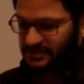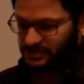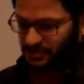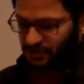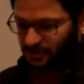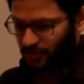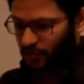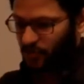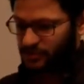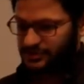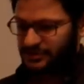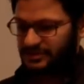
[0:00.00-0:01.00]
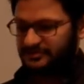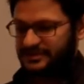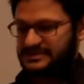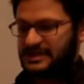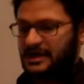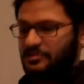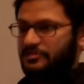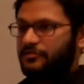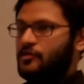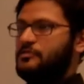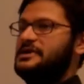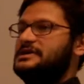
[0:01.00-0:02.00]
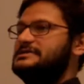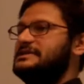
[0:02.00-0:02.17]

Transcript: So the whole sort of Islamophobia